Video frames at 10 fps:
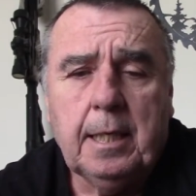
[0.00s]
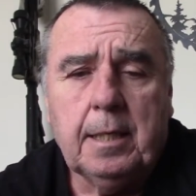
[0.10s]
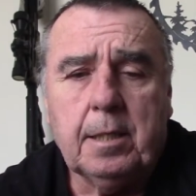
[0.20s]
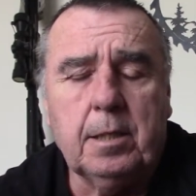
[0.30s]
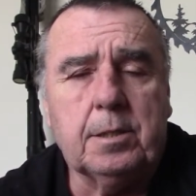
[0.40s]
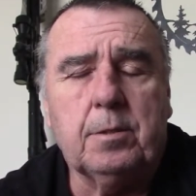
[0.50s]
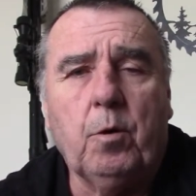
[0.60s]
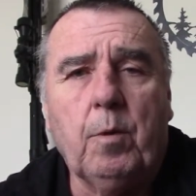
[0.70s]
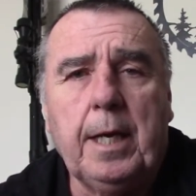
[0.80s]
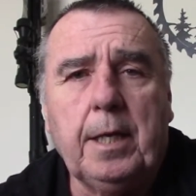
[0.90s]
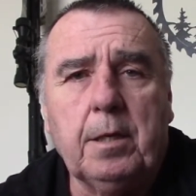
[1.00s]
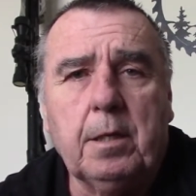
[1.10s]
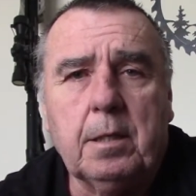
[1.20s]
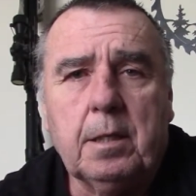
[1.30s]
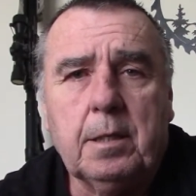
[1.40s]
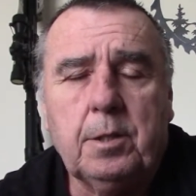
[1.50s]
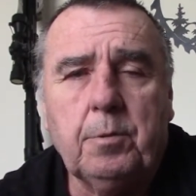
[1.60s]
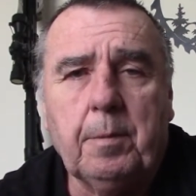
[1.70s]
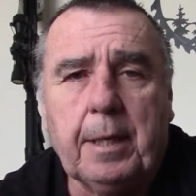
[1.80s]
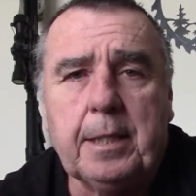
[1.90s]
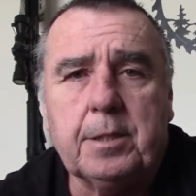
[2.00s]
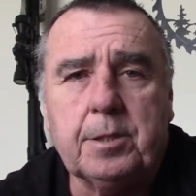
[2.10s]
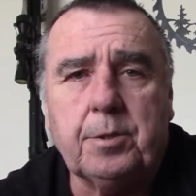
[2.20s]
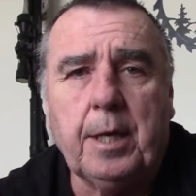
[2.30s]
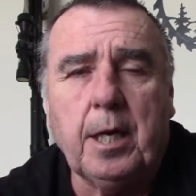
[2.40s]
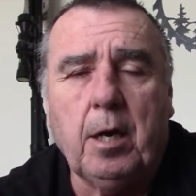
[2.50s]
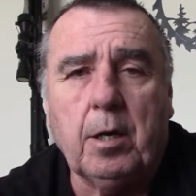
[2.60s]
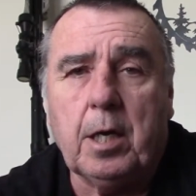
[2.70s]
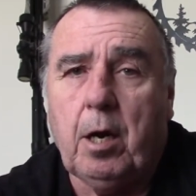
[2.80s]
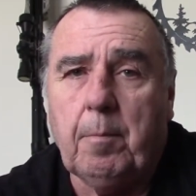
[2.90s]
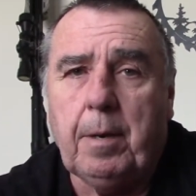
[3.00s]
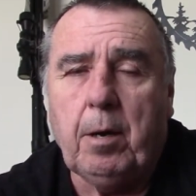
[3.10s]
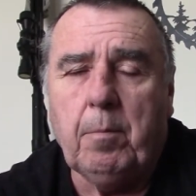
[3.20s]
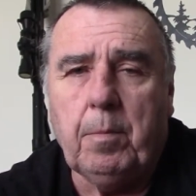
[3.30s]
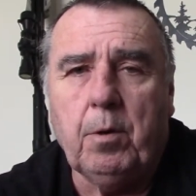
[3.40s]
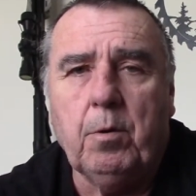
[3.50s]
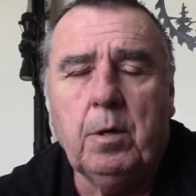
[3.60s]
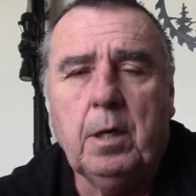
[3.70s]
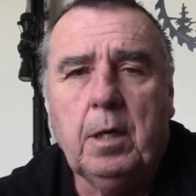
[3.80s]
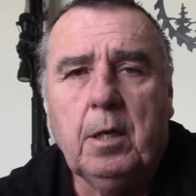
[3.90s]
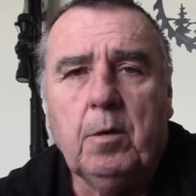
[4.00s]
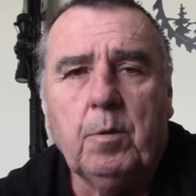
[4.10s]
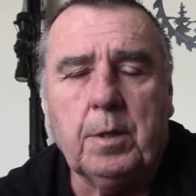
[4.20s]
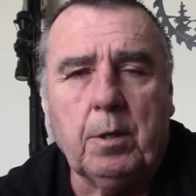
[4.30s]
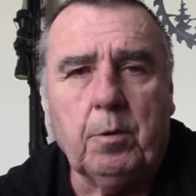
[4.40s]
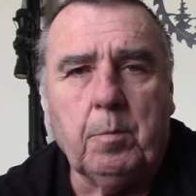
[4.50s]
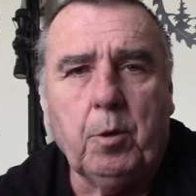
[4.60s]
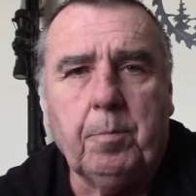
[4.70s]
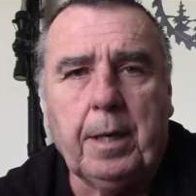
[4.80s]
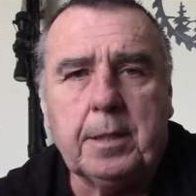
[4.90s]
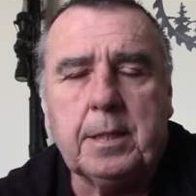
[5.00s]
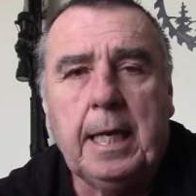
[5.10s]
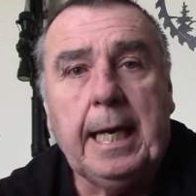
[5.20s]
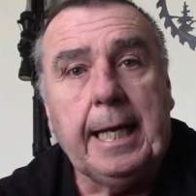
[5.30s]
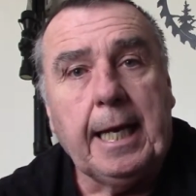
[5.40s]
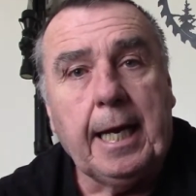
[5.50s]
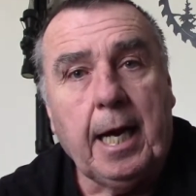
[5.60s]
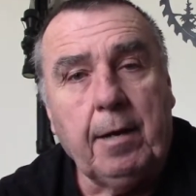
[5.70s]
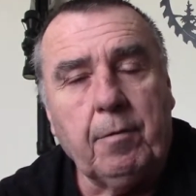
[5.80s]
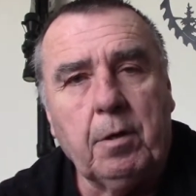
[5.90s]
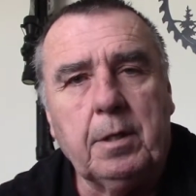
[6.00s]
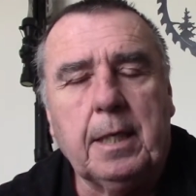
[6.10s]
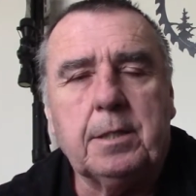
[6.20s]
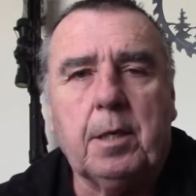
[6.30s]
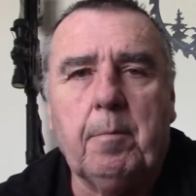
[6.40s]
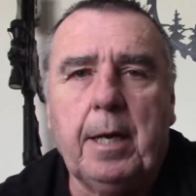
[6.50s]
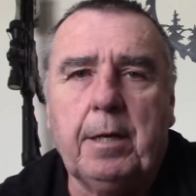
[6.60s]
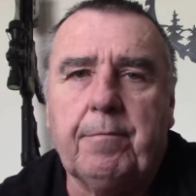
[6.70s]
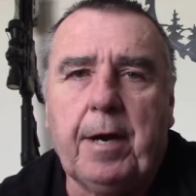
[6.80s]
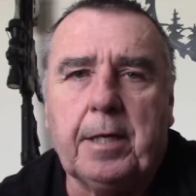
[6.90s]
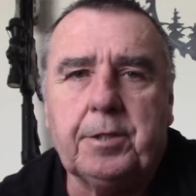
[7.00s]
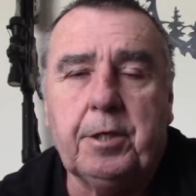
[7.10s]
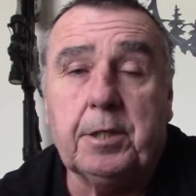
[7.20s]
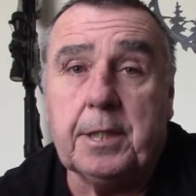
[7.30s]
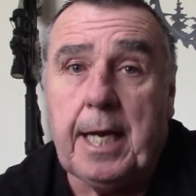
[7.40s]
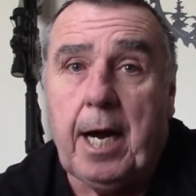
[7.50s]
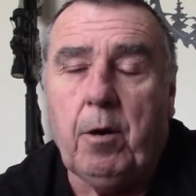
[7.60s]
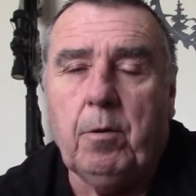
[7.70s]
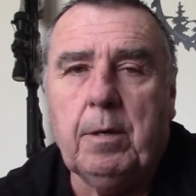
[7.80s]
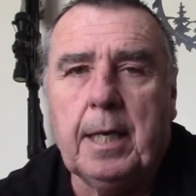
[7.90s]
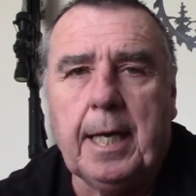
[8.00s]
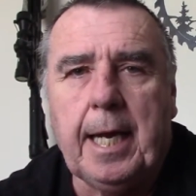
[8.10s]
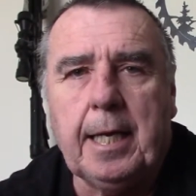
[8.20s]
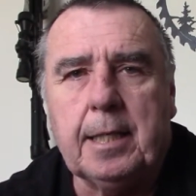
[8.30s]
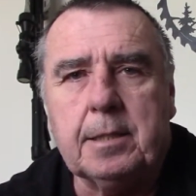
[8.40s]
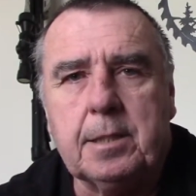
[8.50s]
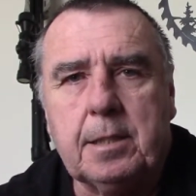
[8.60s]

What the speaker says: there's no way to replace a string on a compound bow without a bow press. I've heard that some manufacturers now, again, as